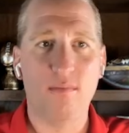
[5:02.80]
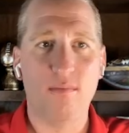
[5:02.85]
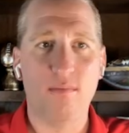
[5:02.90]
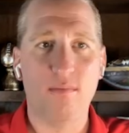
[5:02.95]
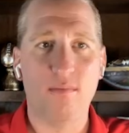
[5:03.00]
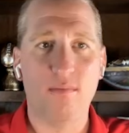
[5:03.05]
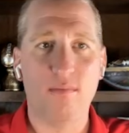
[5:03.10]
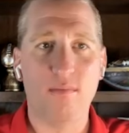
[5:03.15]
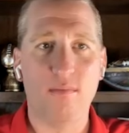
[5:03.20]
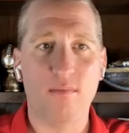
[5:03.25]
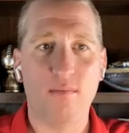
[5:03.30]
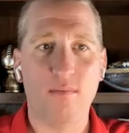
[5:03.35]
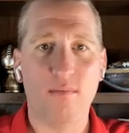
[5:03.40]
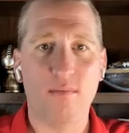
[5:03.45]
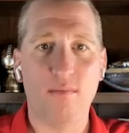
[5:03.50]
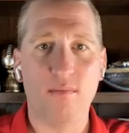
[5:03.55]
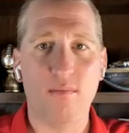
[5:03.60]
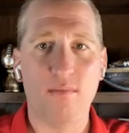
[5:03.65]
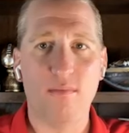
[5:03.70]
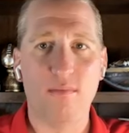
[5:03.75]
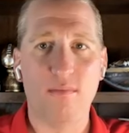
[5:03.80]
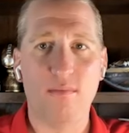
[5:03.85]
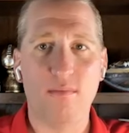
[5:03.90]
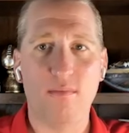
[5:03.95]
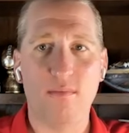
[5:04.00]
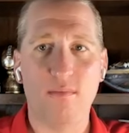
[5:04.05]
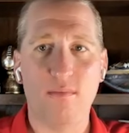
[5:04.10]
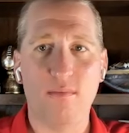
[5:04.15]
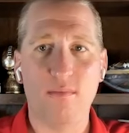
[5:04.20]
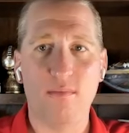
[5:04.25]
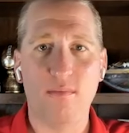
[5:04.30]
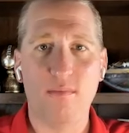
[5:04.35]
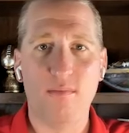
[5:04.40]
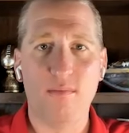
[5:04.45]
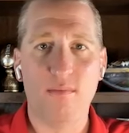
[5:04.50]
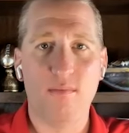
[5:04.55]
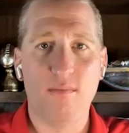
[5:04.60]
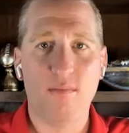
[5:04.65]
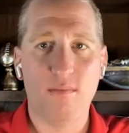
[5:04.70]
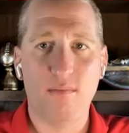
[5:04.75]

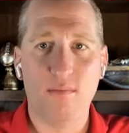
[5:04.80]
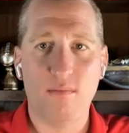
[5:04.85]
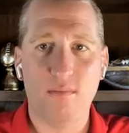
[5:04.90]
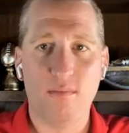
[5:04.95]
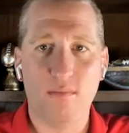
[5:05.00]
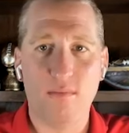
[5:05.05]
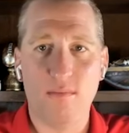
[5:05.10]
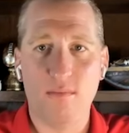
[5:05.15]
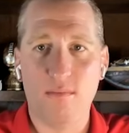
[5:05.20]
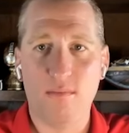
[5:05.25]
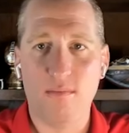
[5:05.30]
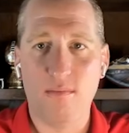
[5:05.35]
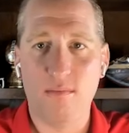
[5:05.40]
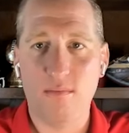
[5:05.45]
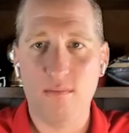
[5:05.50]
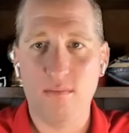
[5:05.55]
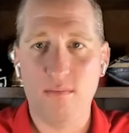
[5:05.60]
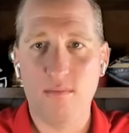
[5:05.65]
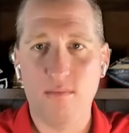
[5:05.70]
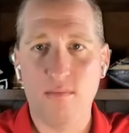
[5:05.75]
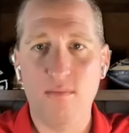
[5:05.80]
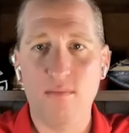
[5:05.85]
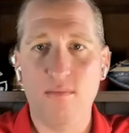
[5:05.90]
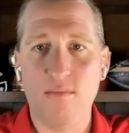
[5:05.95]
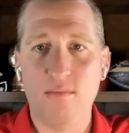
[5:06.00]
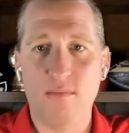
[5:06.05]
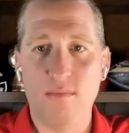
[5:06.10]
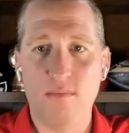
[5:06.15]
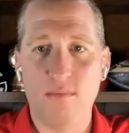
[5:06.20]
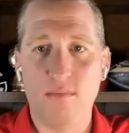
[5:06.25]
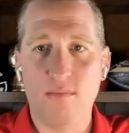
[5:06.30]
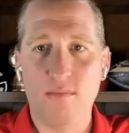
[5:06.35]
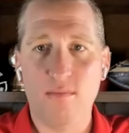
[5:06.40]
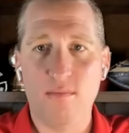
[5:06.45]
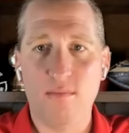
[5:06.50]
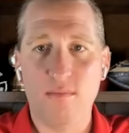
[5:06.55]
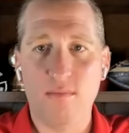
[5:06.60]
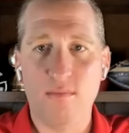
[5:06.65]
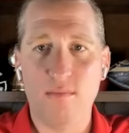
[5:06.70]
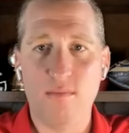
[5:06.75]

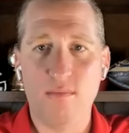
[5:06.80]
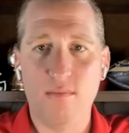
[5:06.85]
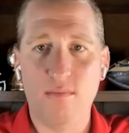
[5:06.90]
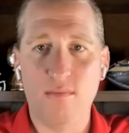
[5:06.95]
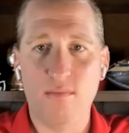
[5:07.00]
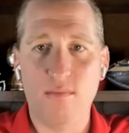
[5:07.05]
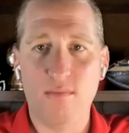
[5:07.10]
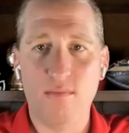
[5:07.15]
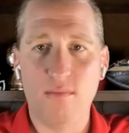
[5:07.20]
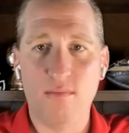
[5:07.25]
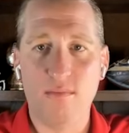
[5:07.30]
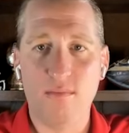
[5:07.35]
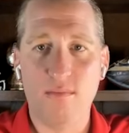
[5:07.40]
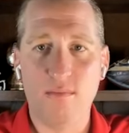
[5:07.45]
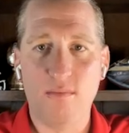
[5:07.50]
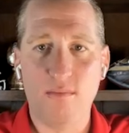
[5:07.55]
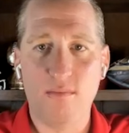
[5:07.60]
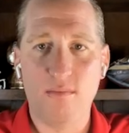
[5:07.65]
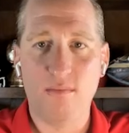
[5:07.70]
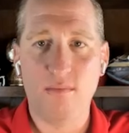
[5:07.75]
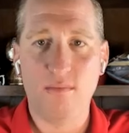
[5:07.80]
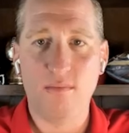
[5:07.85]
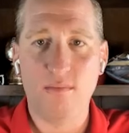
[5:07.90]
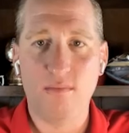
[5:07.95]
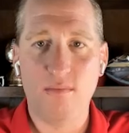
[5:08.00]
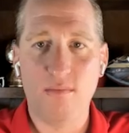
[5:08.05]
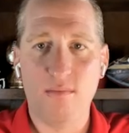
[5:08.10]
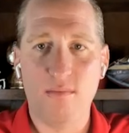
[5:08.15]
No words are spoken by the person on screen.